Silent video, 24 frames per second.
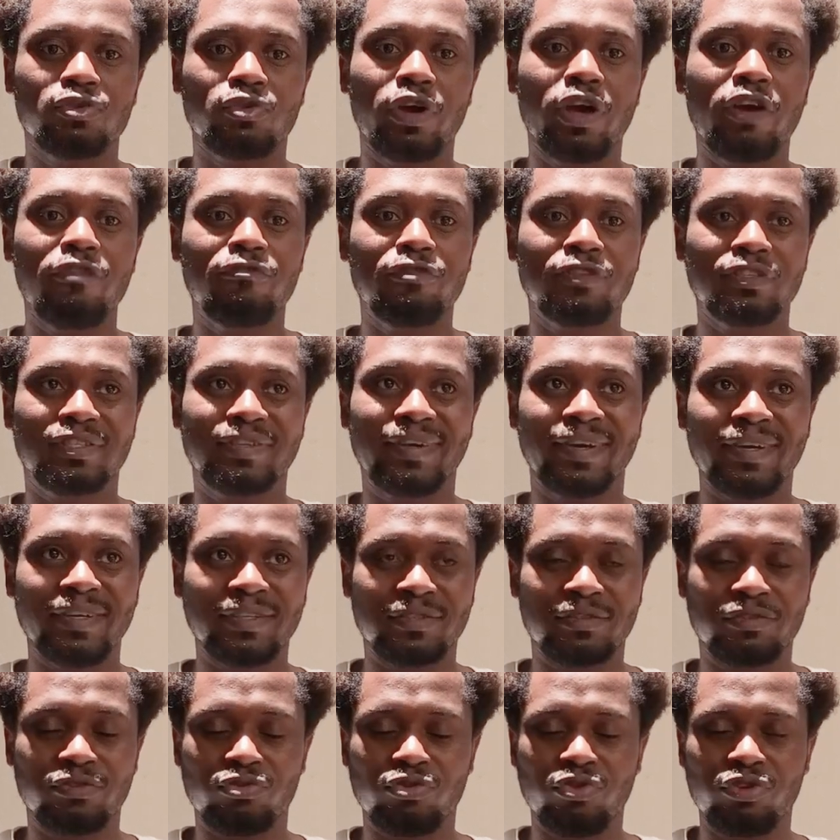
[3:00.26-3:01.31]
every
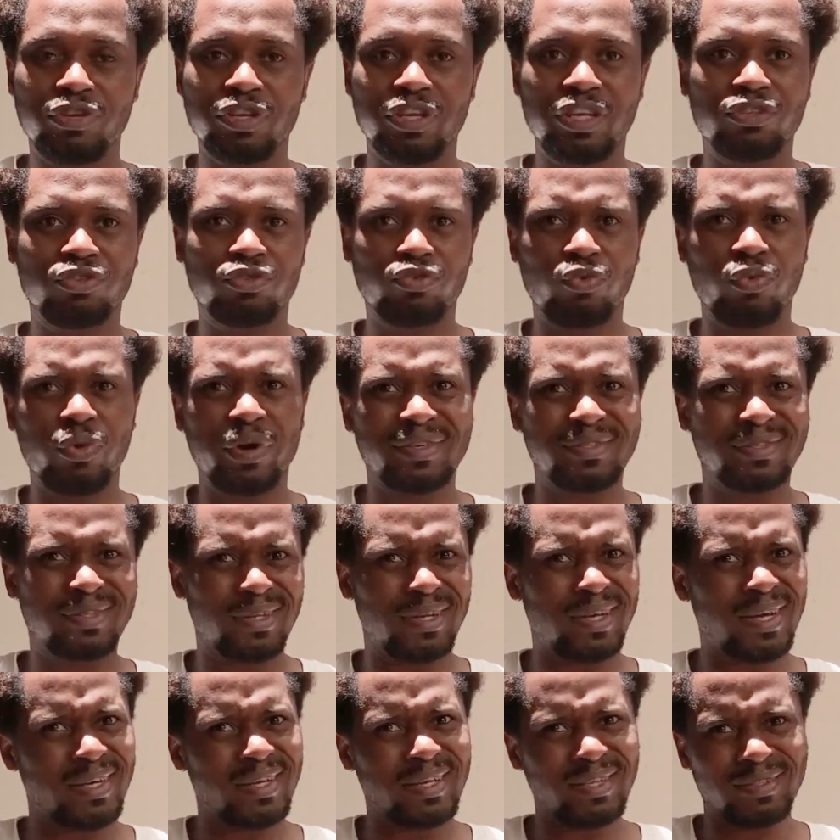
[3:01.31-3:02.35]
test you need to wait
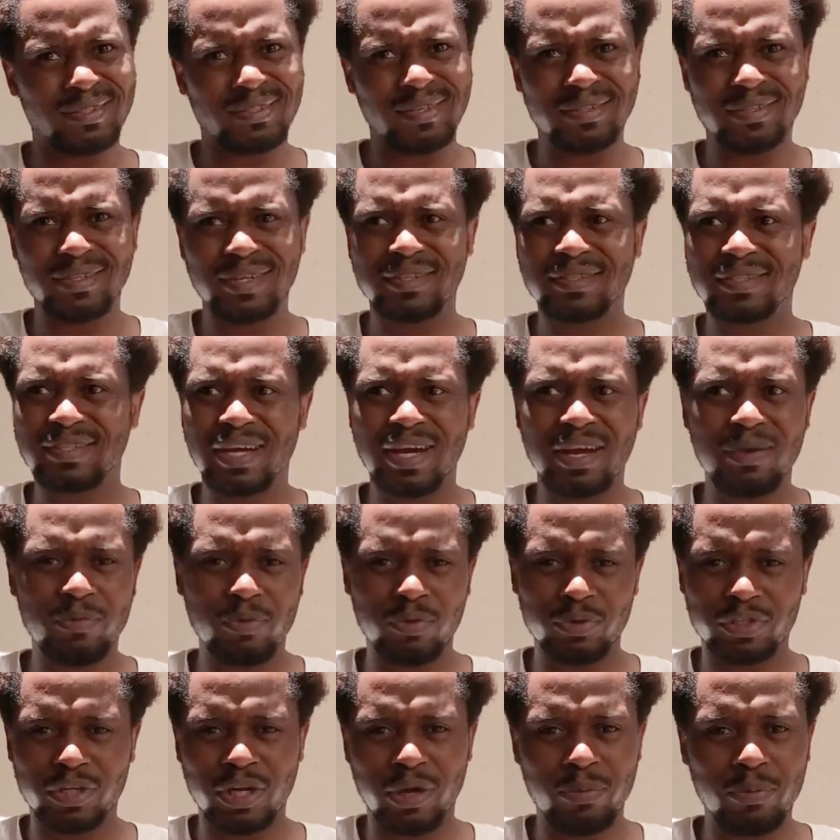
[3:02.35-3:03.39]
like a certain time,
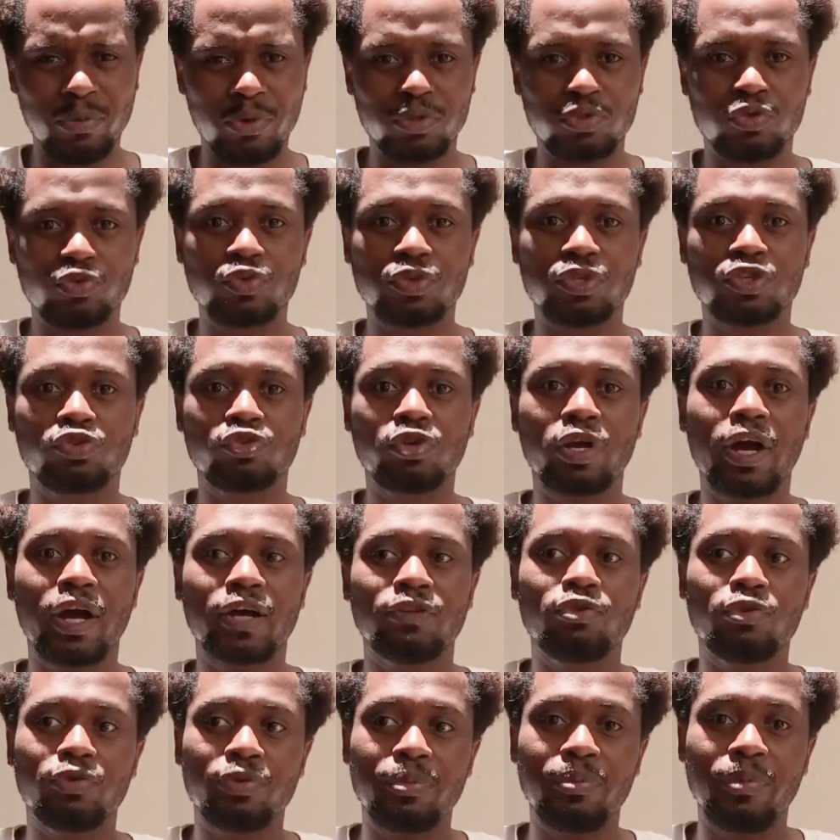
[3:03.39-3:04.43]
which I'm not really sure, I
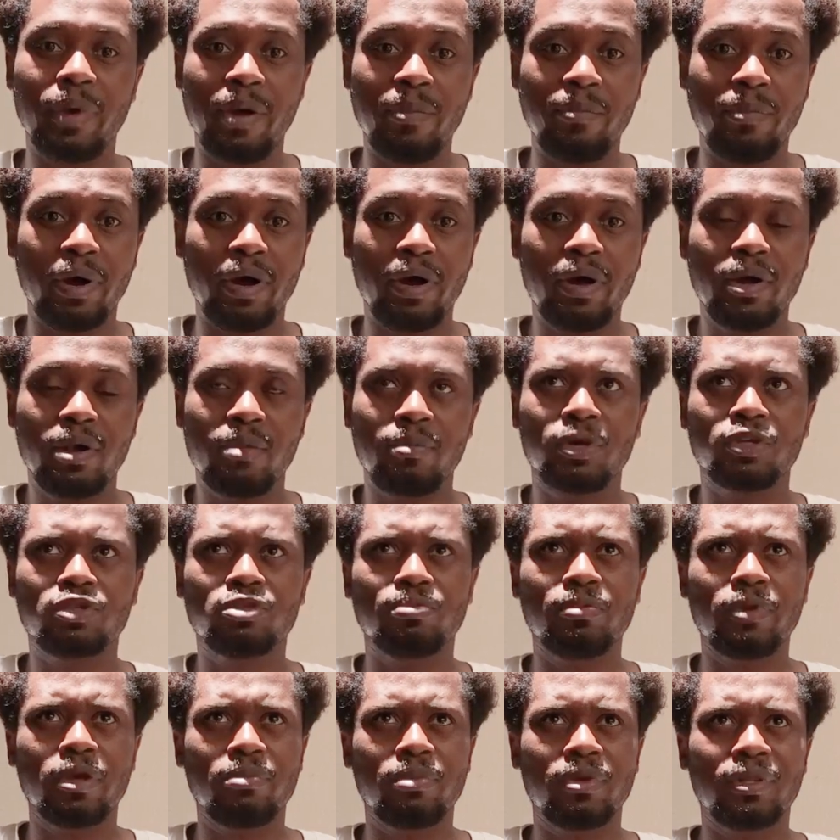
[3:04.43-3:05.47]
don't remember, but
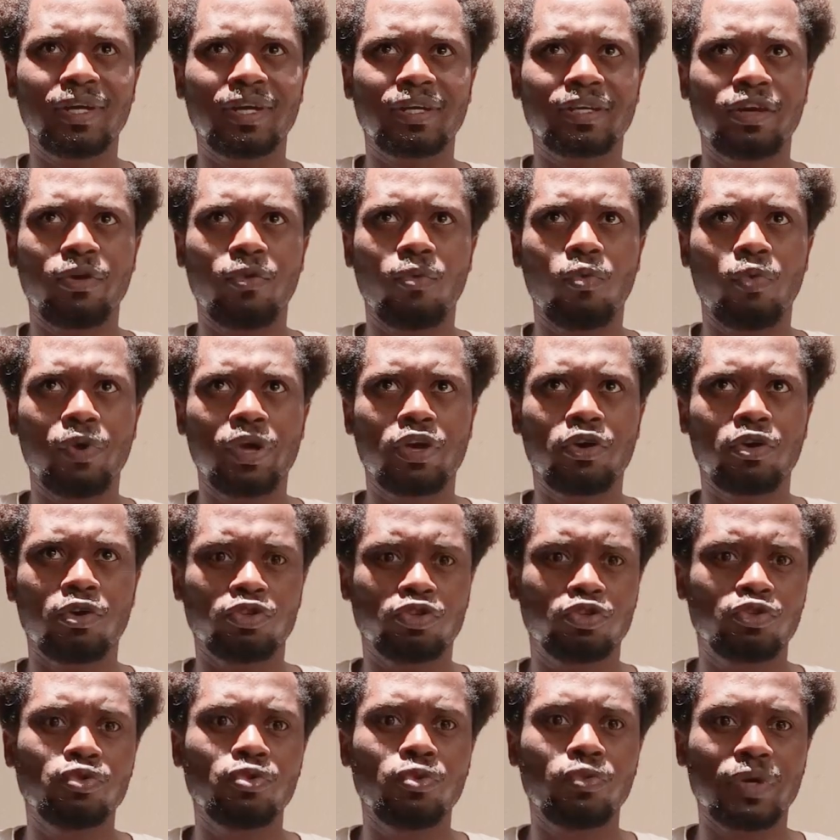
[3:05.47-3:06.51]
maybe like a week or
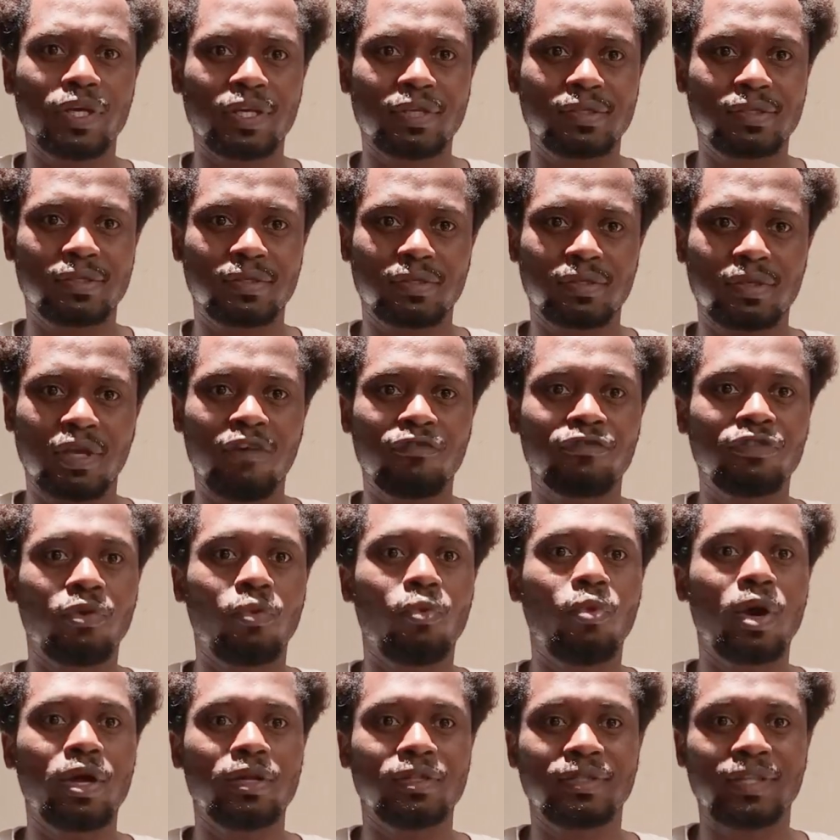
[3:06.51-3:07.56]
2 weeks after
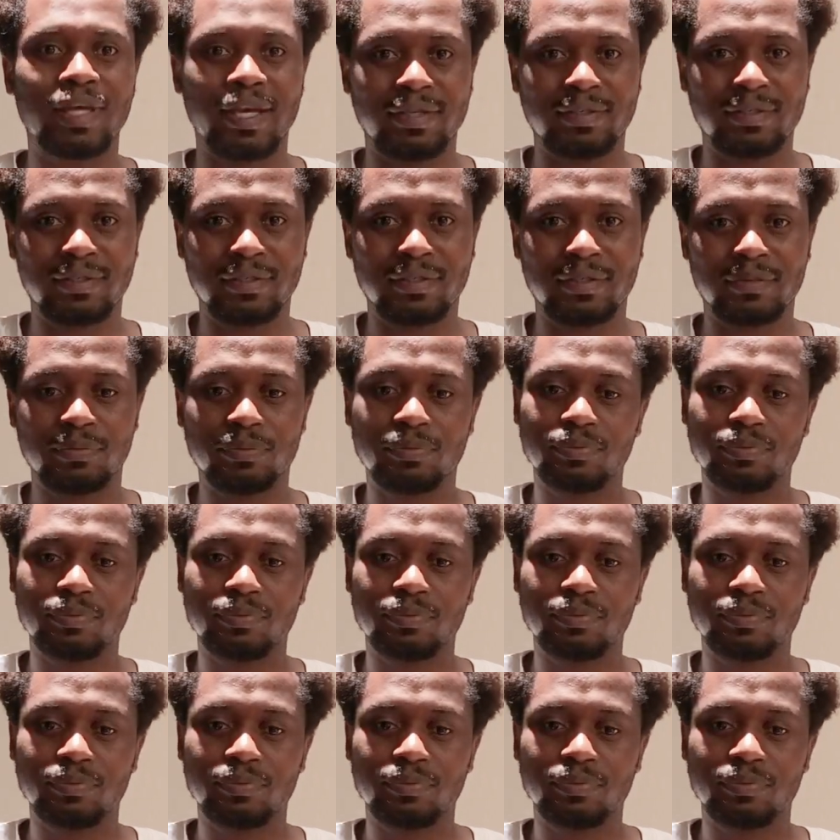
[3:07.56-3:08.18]
one test.